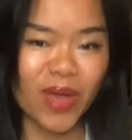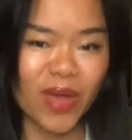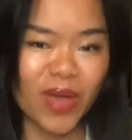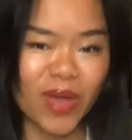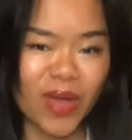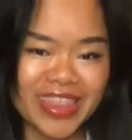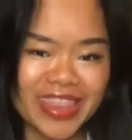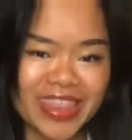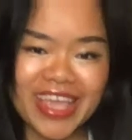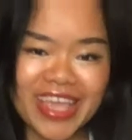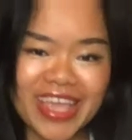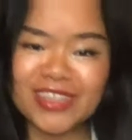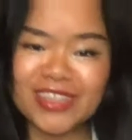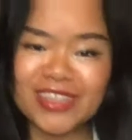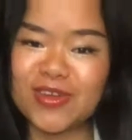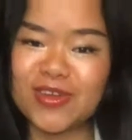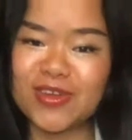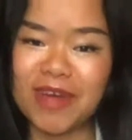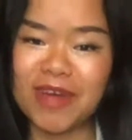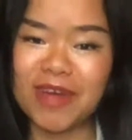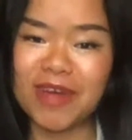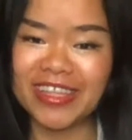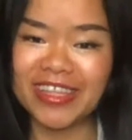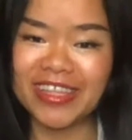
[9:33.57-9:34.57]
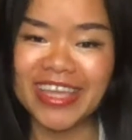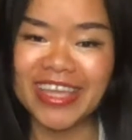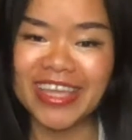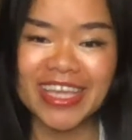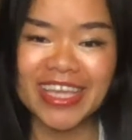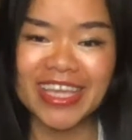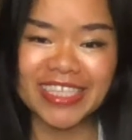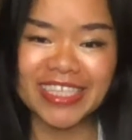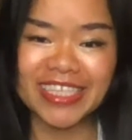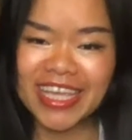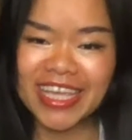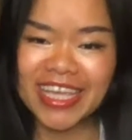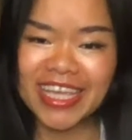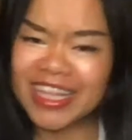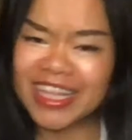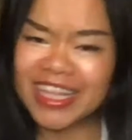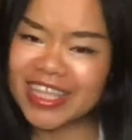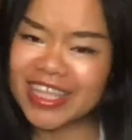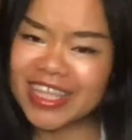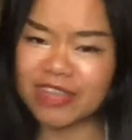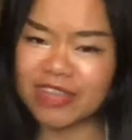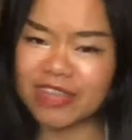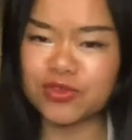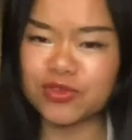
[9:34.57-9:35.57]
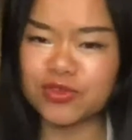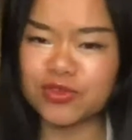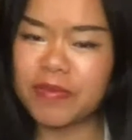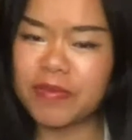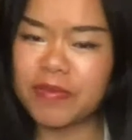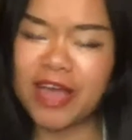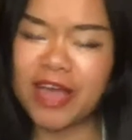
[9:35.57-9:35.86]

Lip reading: is your body is healing and repairing